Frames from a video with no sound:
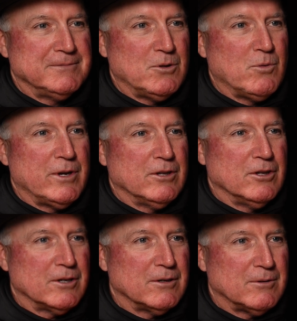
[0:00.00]
the way you
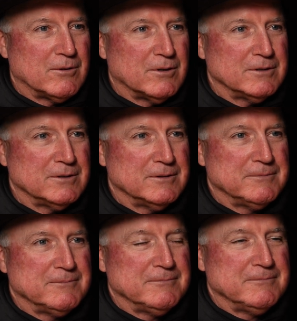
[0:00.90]
look at a horse,
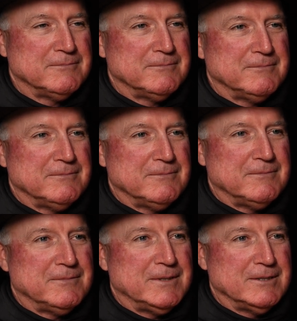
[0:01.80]

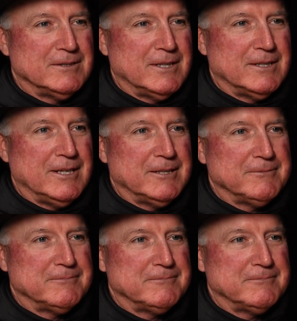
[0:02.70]
things like that.